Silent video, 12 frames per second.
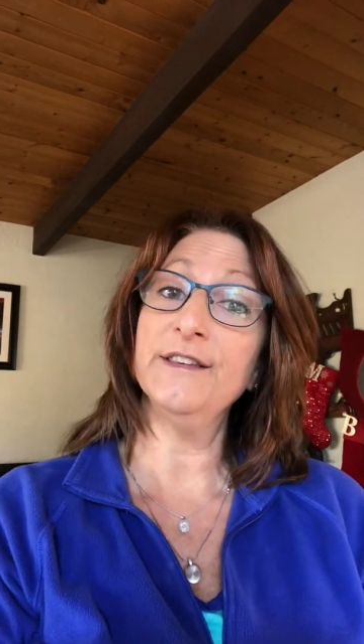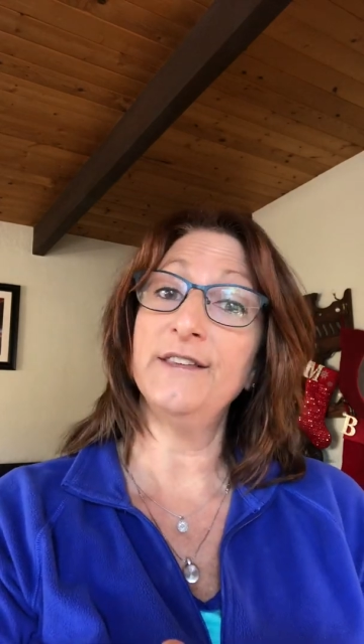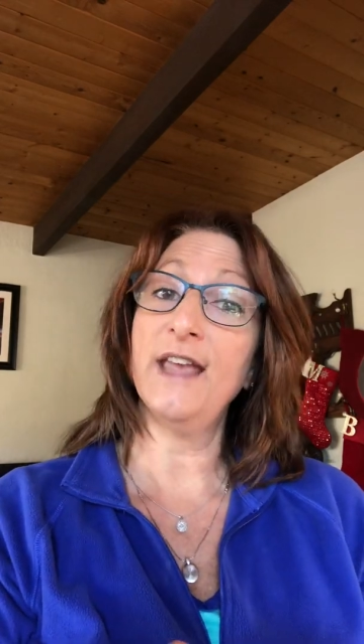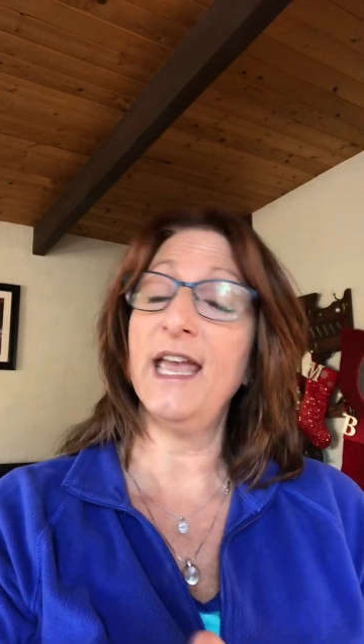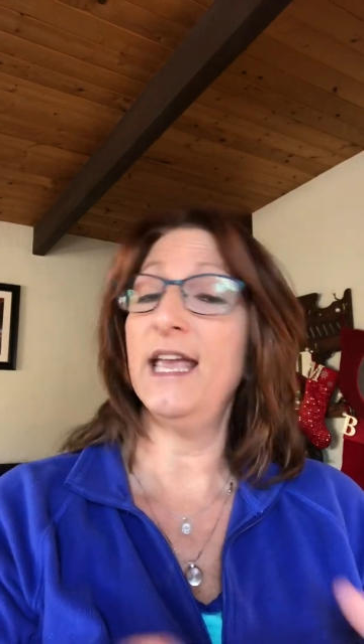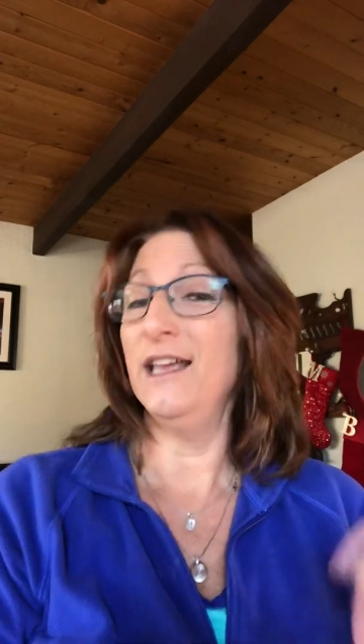
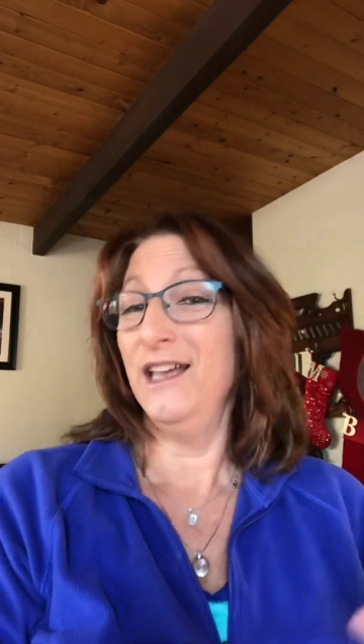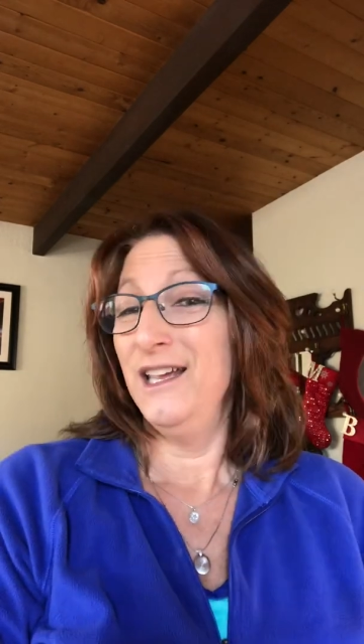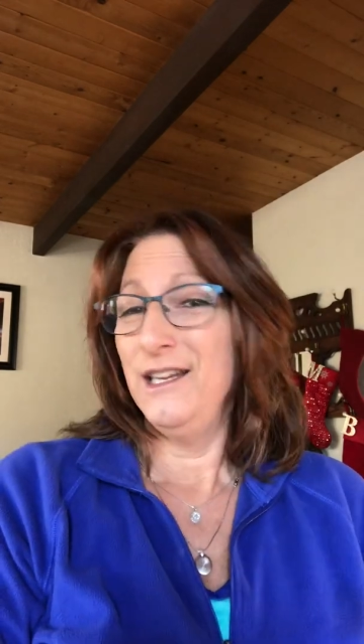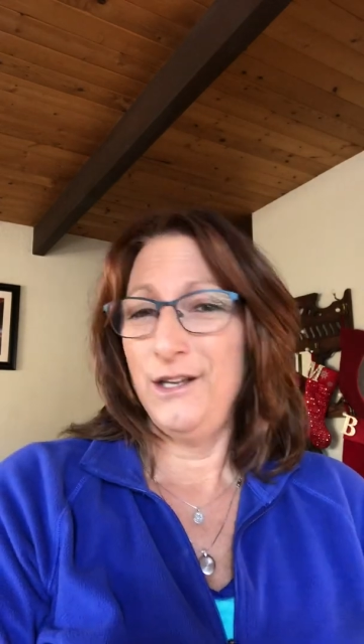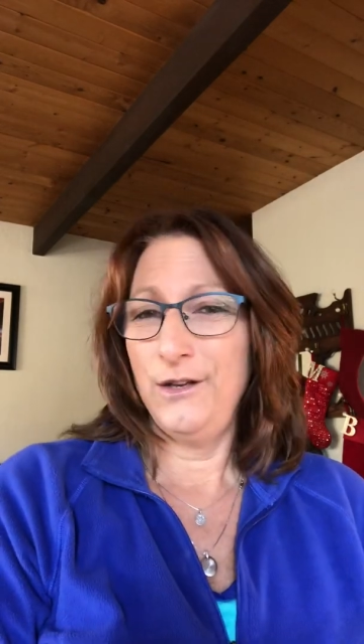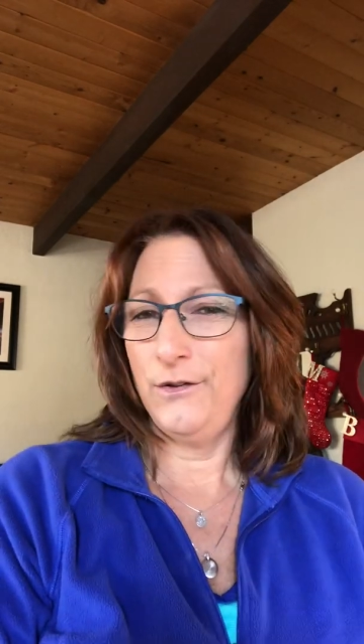say,
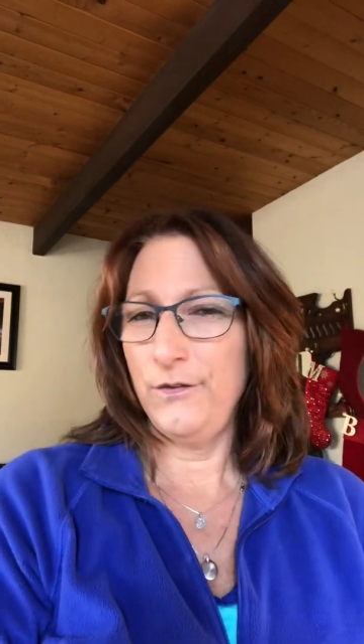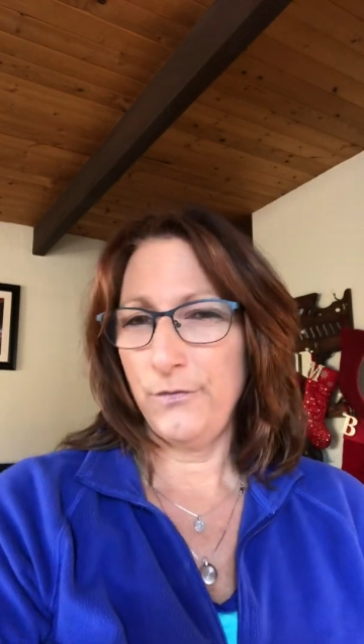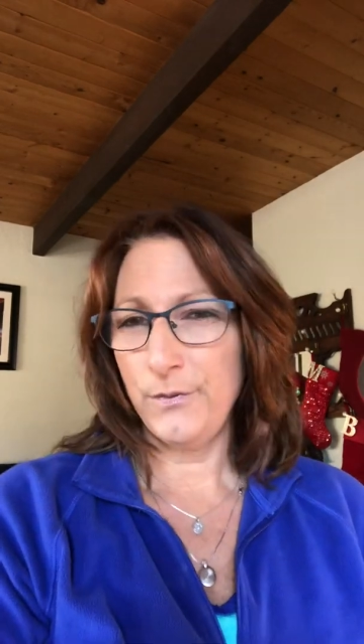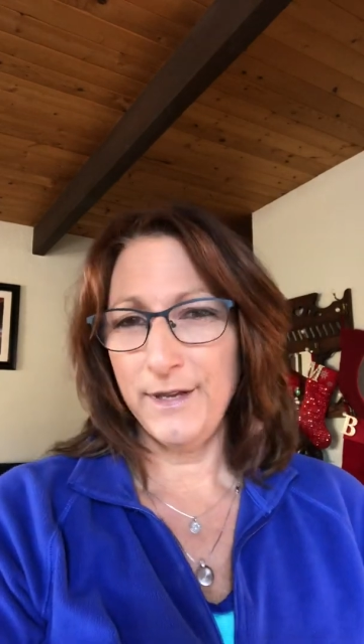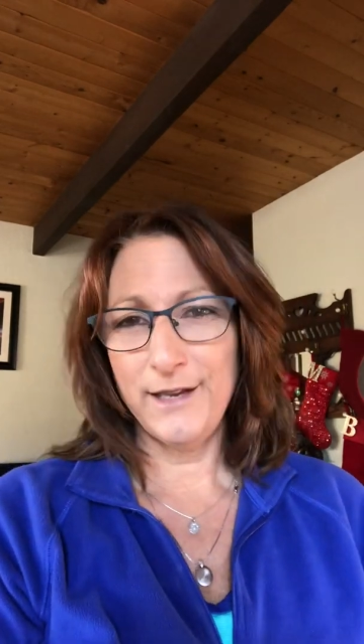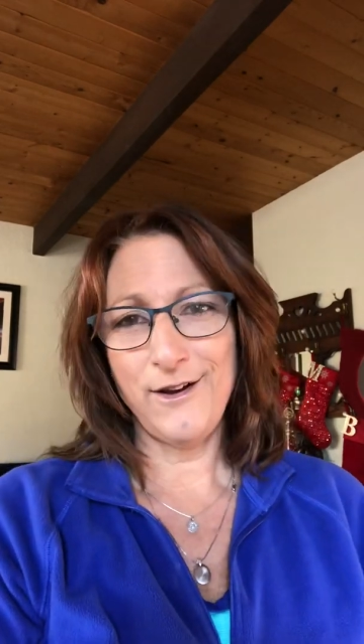you know, that's
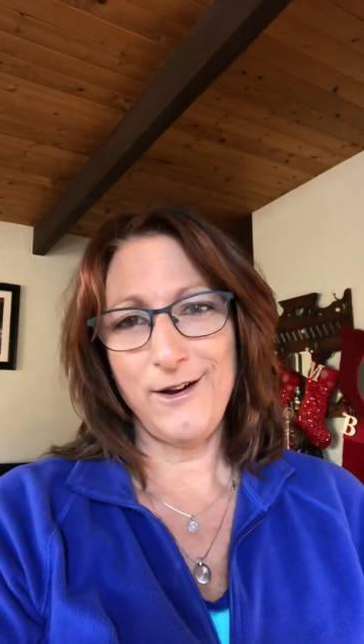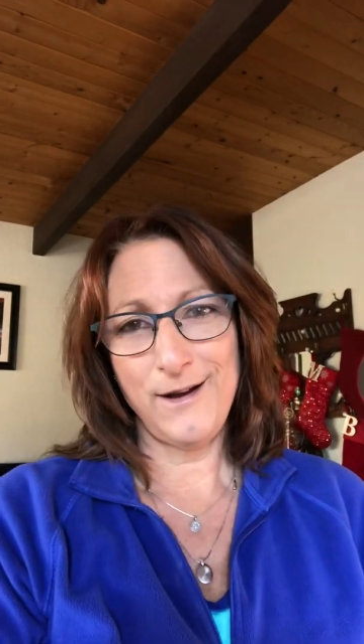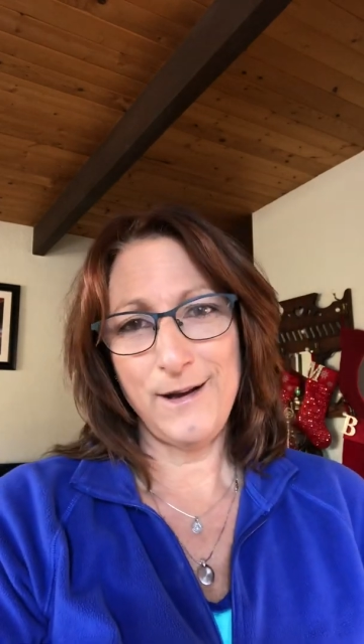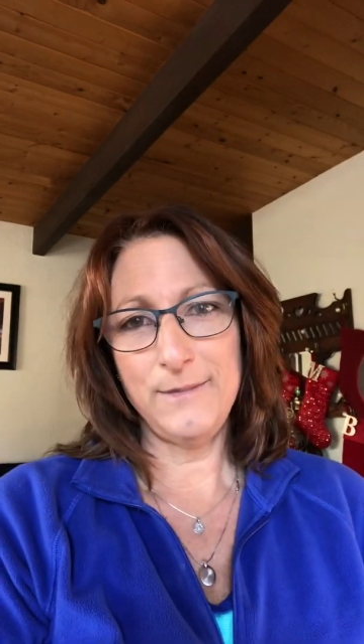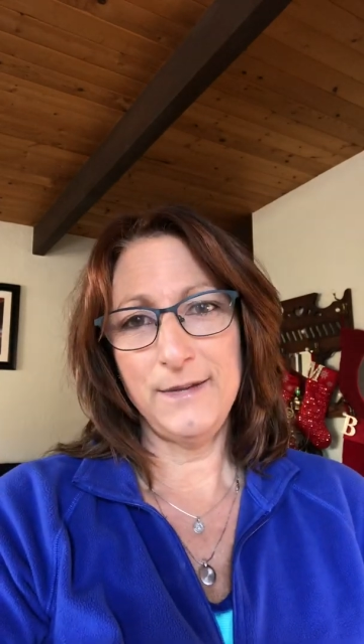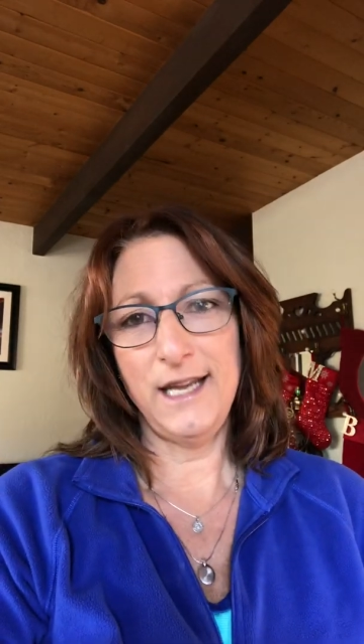really
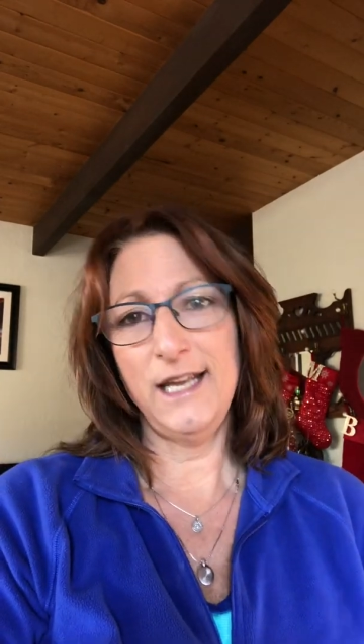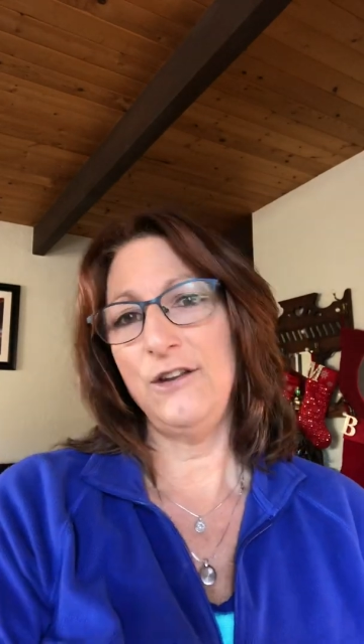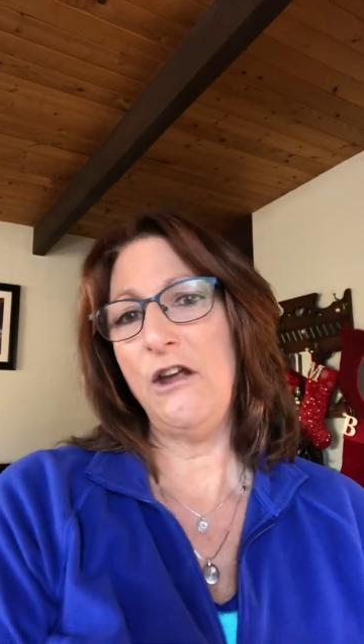common.